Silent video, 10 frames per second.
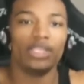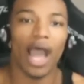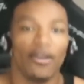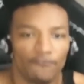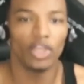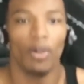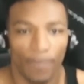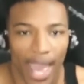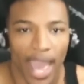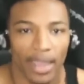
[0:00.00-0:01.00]
not
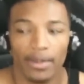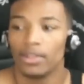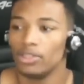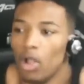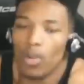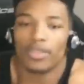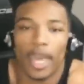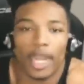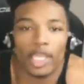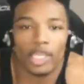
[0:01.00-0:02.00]
feel bad knowing
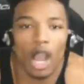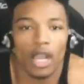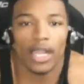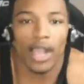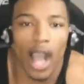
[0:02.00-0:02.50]
that a young